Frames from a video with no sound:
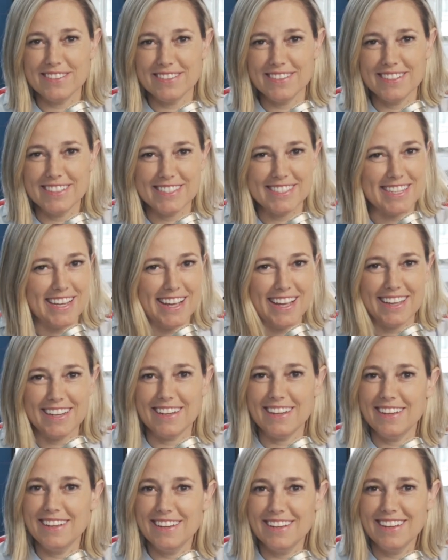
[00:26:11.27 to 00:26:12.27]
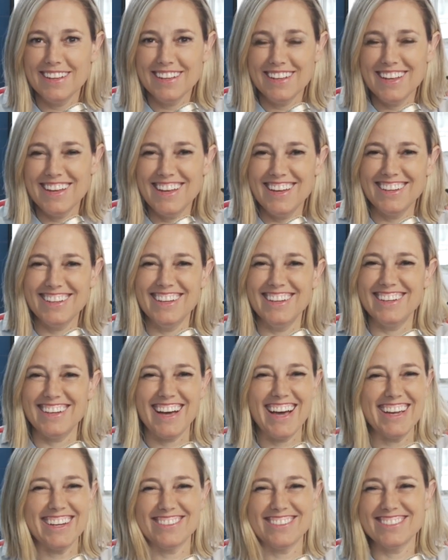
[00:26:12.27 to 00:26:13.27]
it's done.
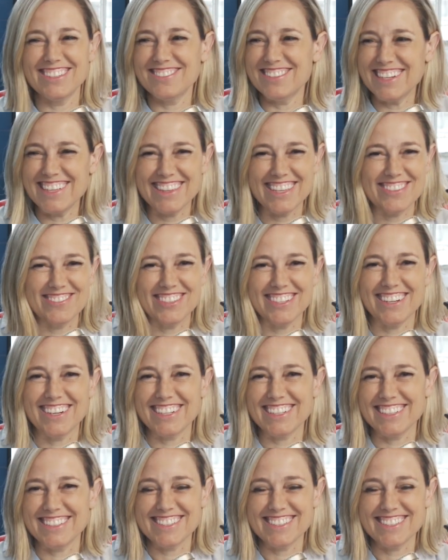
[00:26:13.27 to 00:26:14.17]
I don't know anything about hockey, so